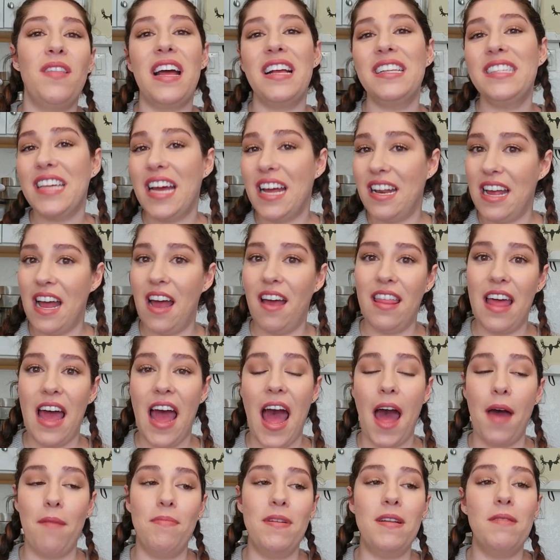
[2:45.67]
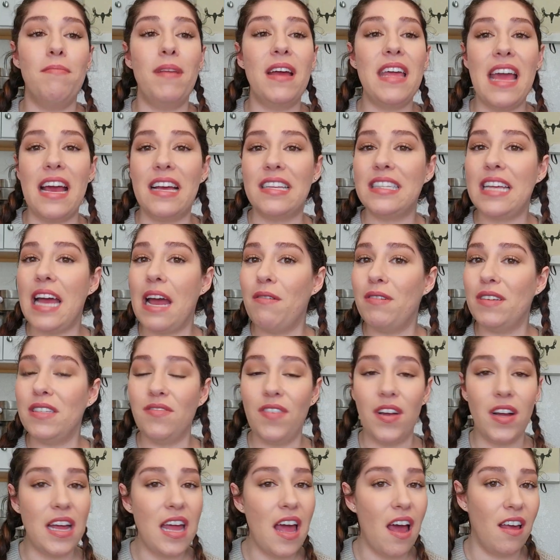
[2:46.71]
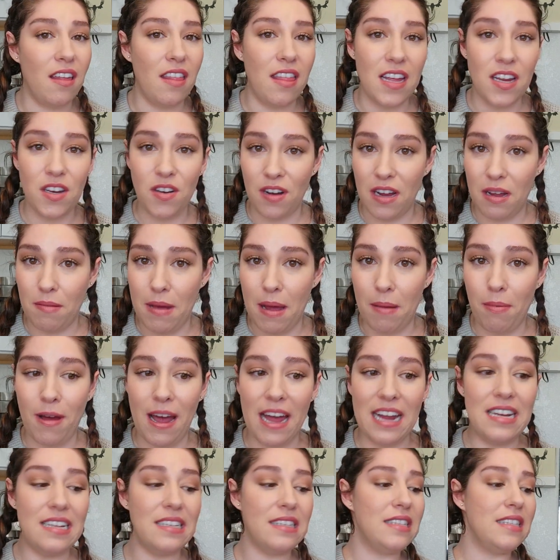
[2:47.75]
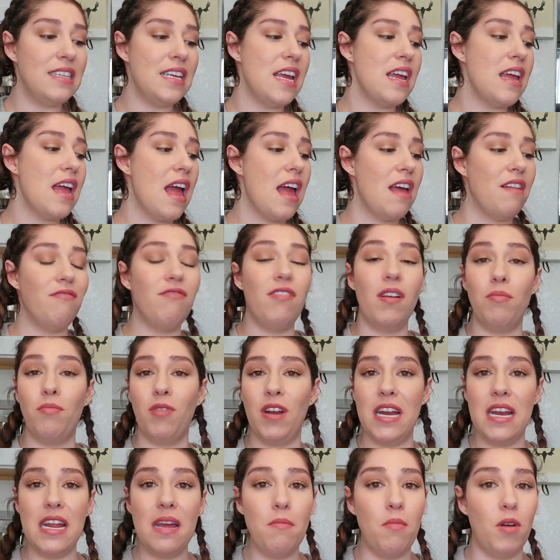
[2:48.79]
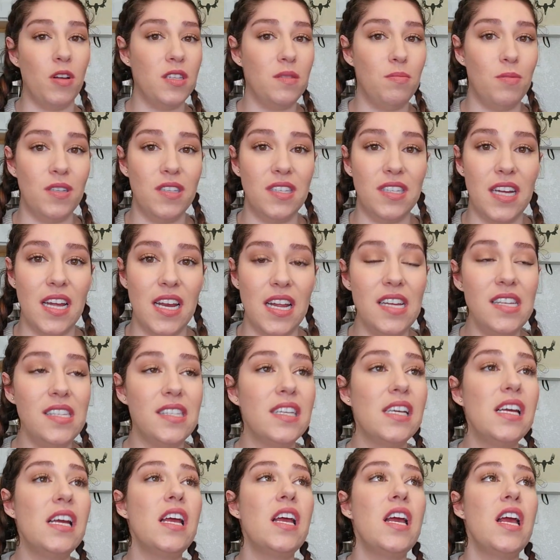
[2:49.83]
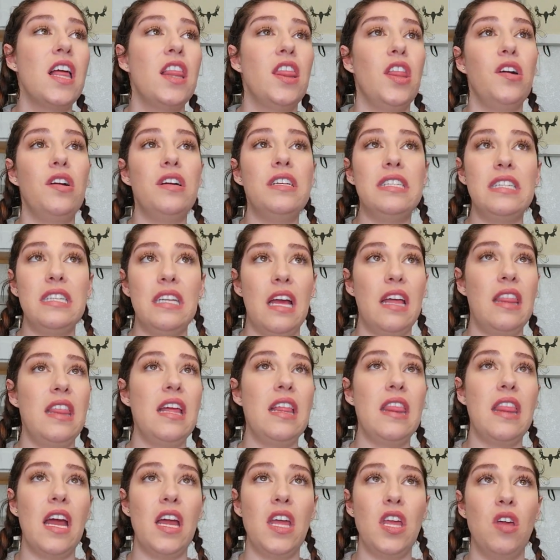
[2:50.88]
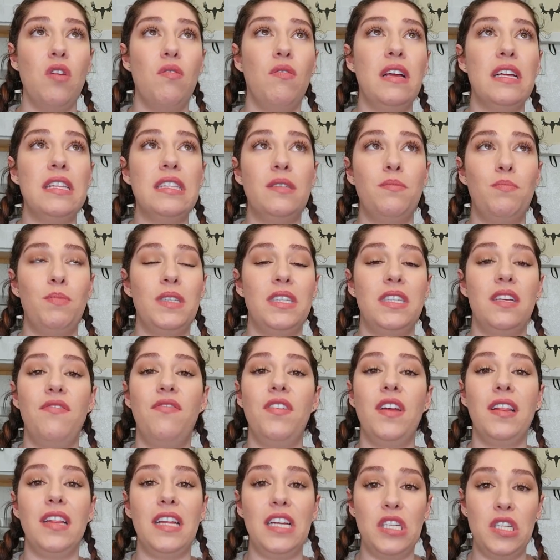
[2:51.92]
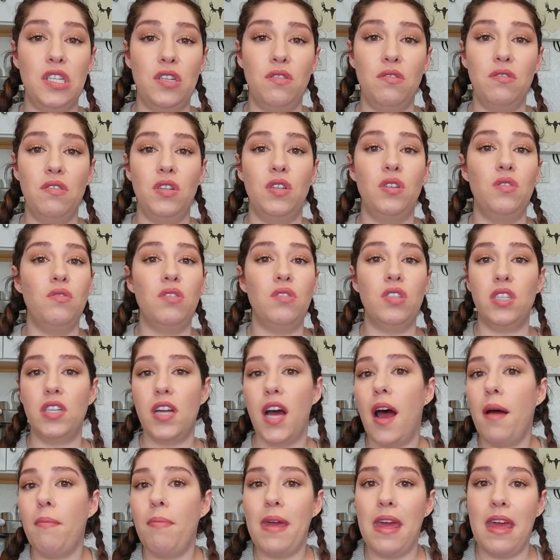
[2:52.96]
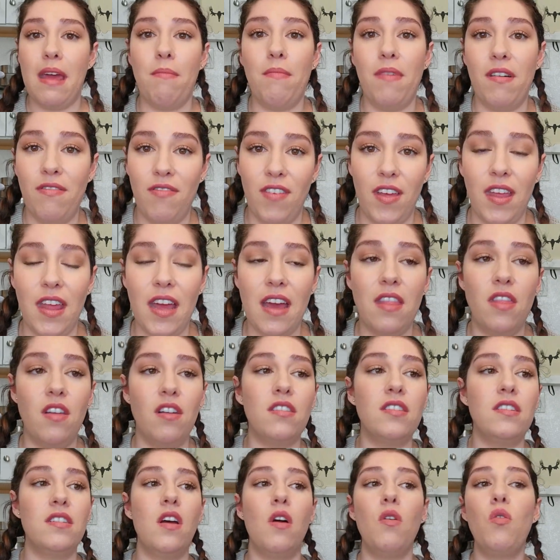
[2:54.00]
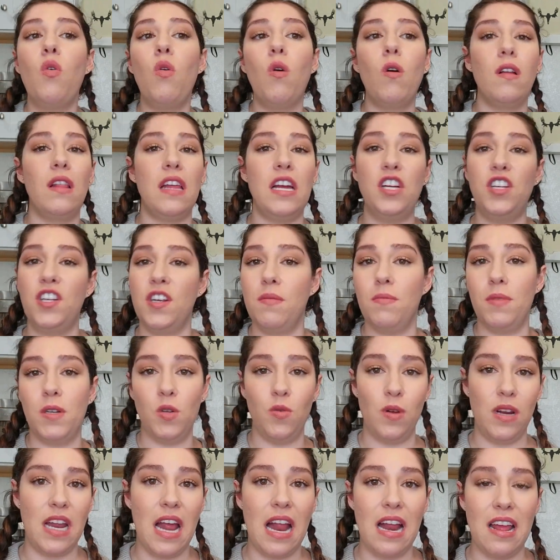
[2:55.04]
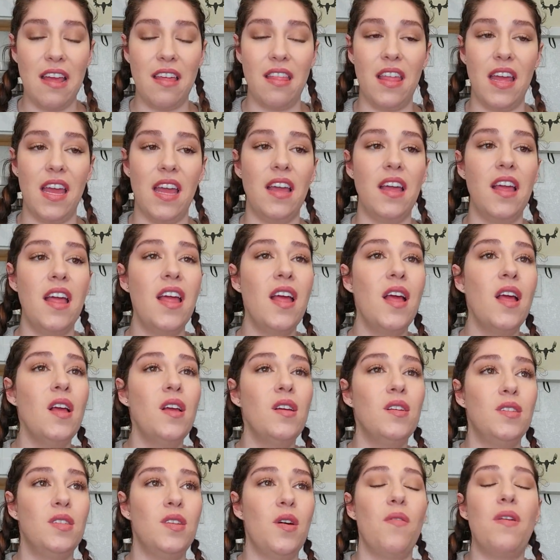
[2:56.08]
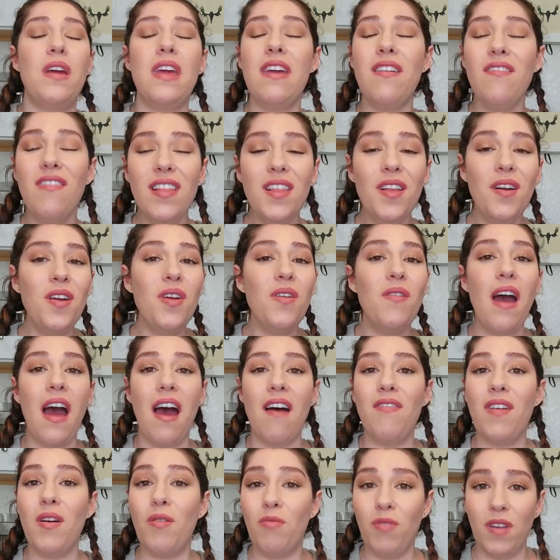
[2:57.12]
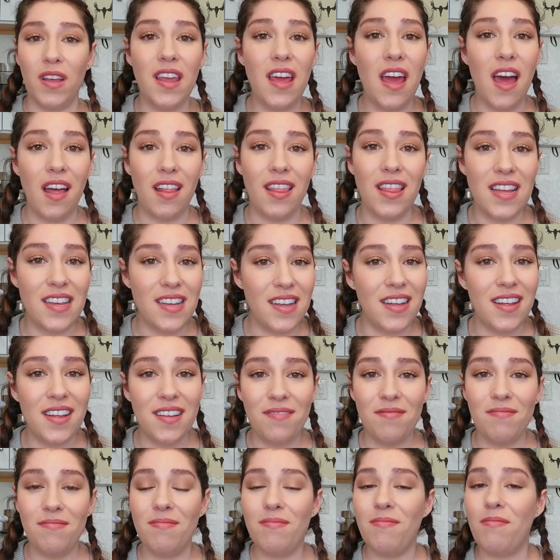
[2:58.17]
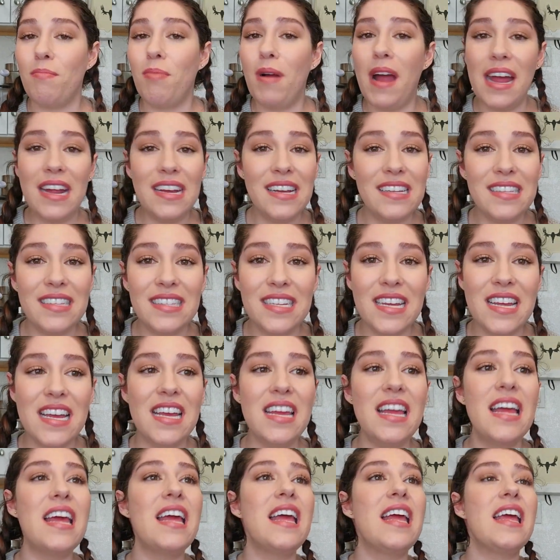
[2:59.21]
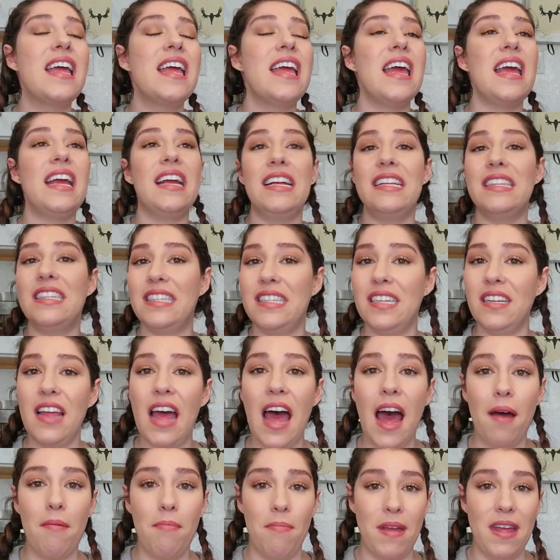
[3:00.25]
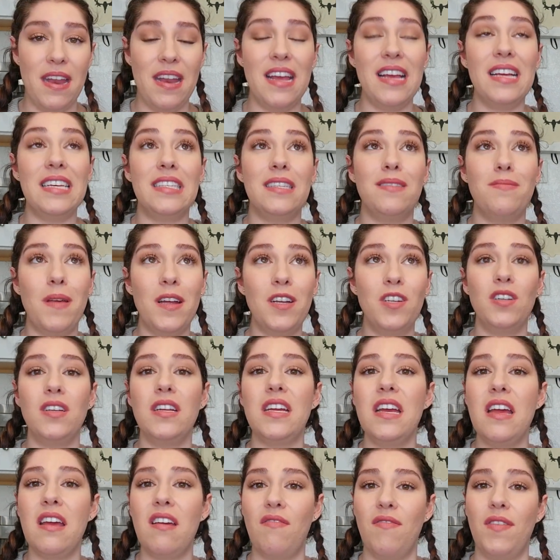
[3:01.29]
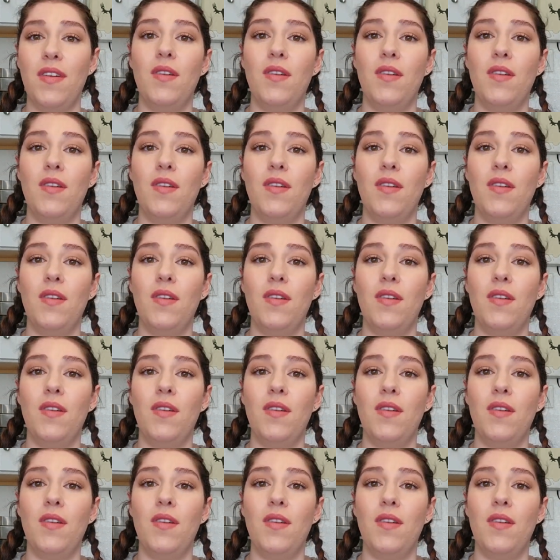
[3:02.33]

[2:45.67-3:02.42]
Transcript: that's kind of how that happened. But yes, I was very healthy during my pregnancy. And from reading multiple studies, there is nothing that you can specifically do to stop hemophilia. There's no correlation between anything. So even though you have a really healthy pregnancy, it can still happen, especially if